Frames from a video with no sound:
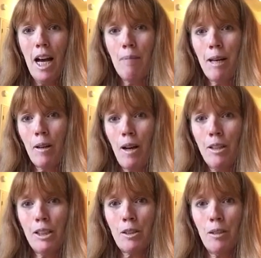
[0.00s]
about all
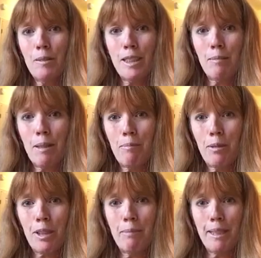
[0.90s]
the drones that people
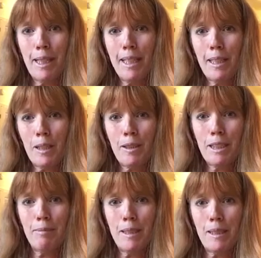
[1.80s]
were going to be getting at
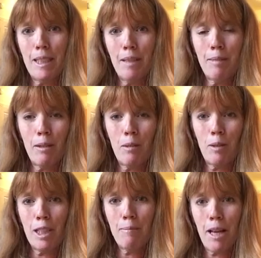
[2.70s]
Christmas time. They were
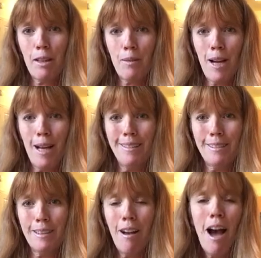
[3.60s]
worried about
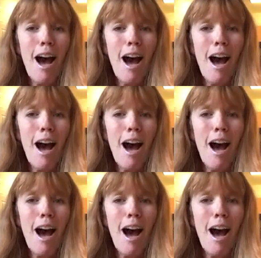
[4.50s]
threats.